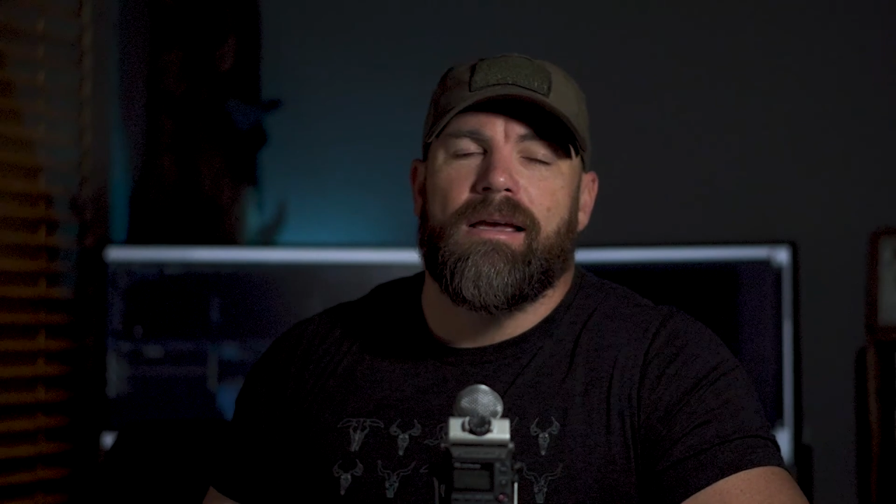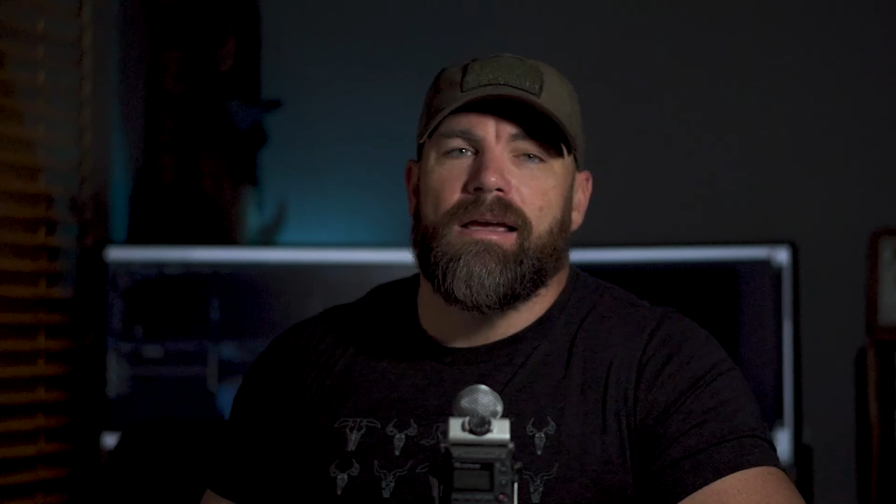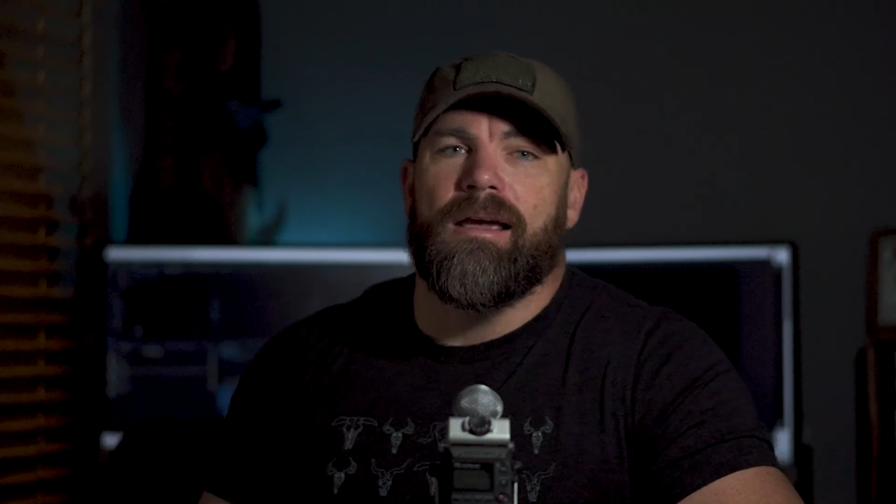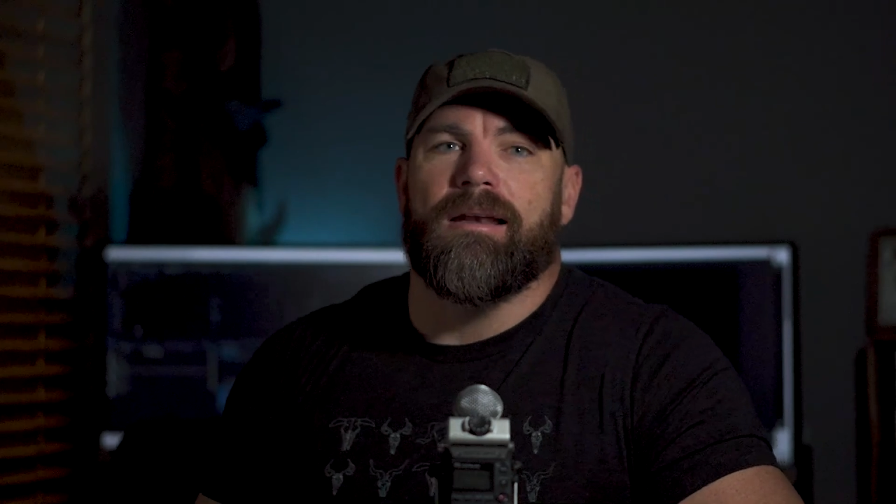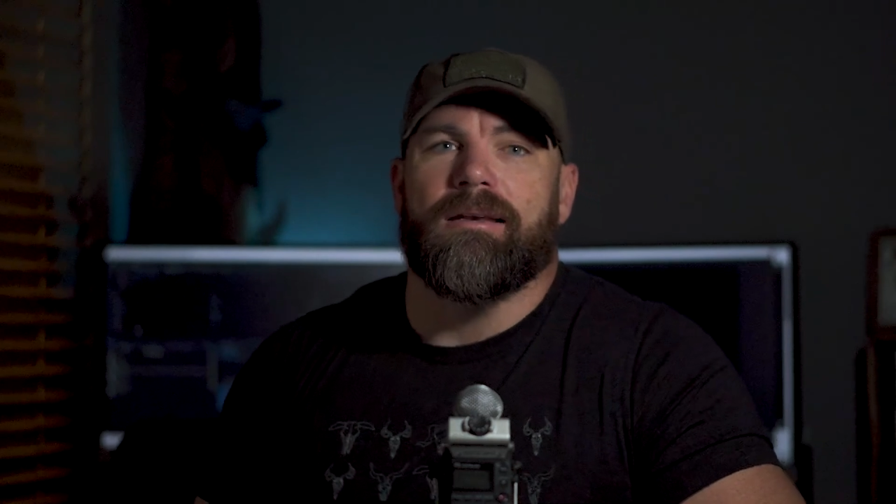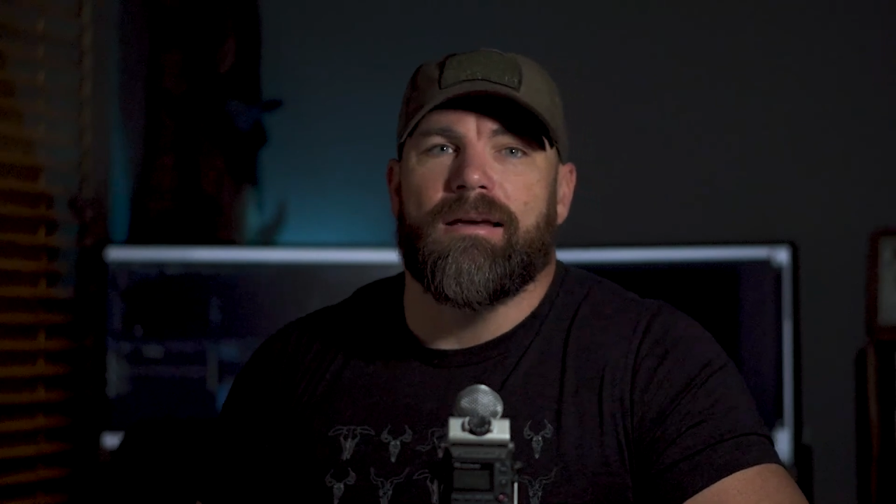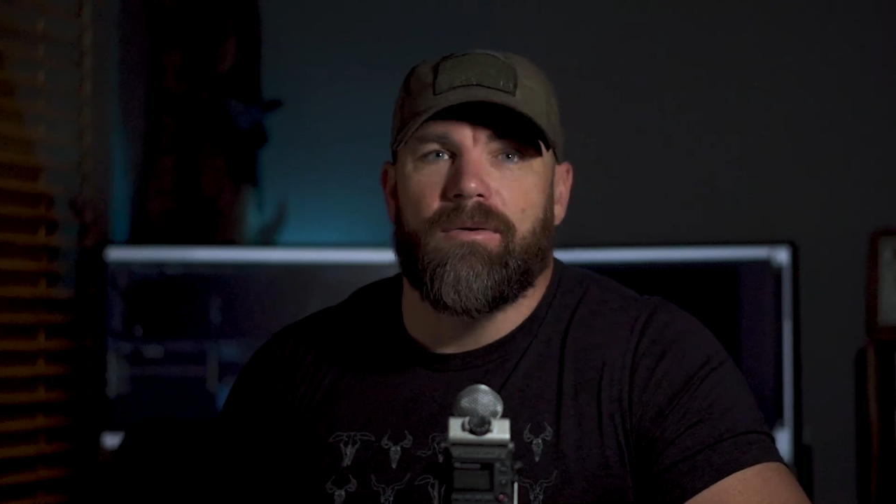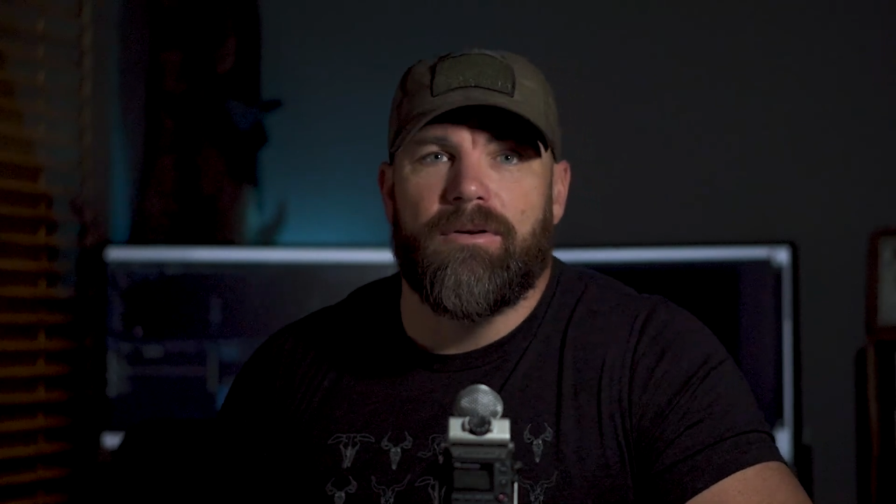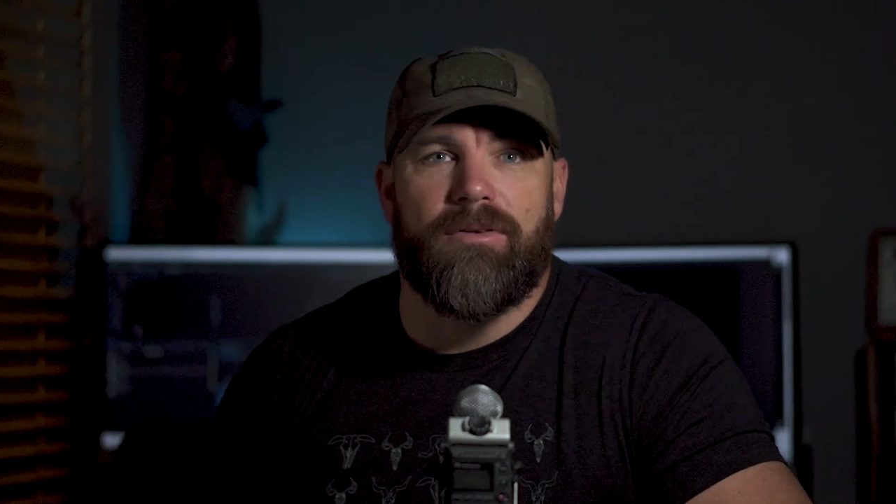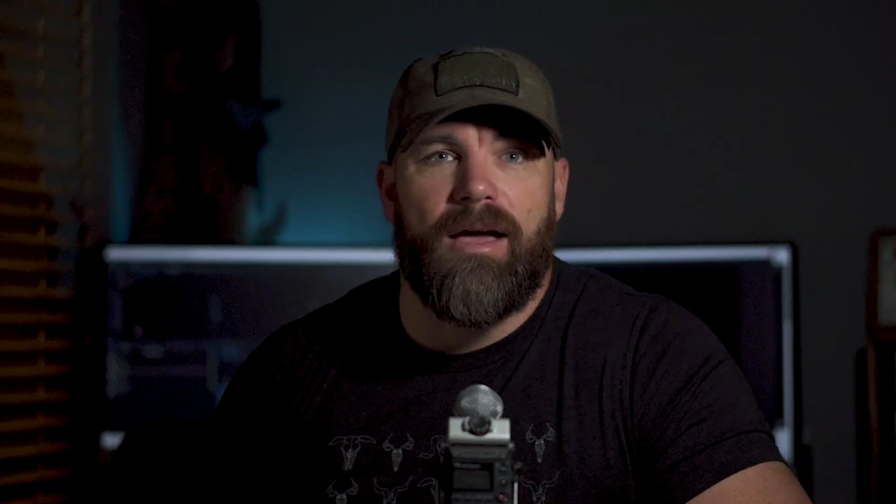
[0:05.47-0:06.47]
and
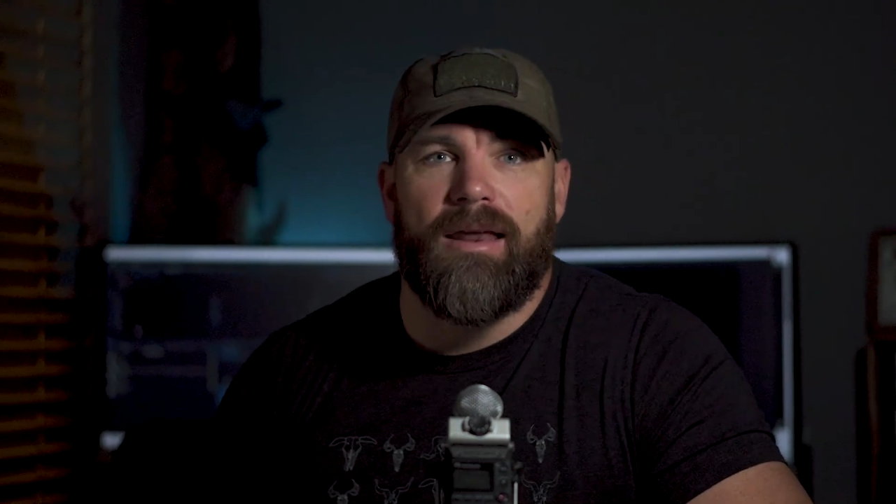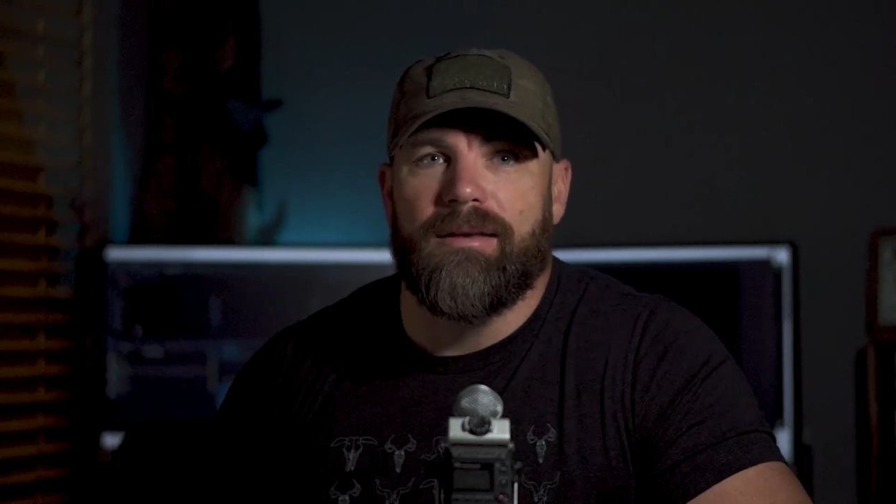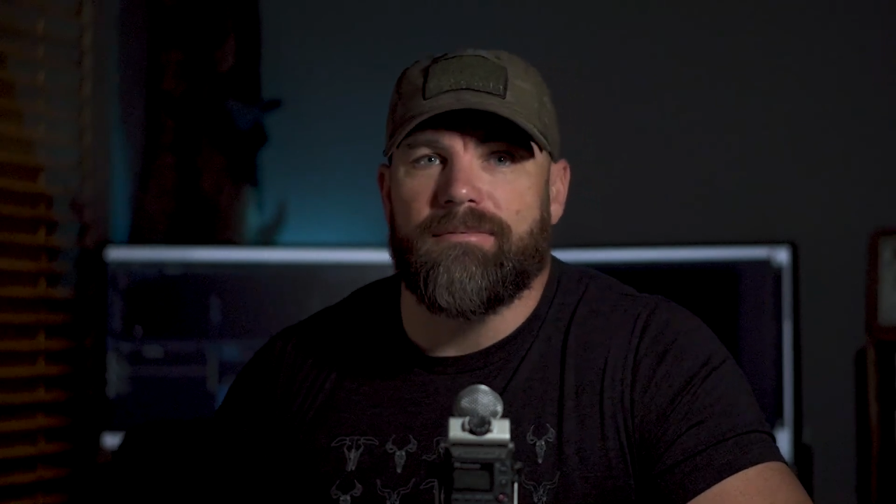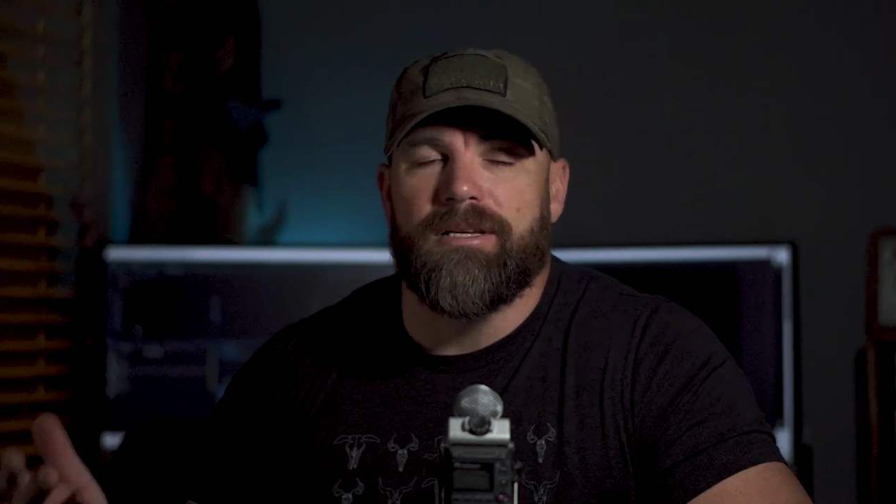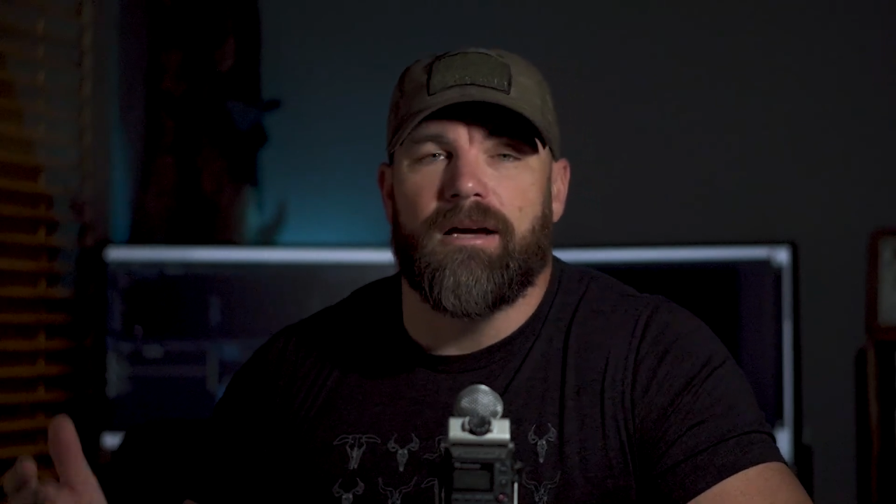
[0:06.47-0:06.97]
we've had it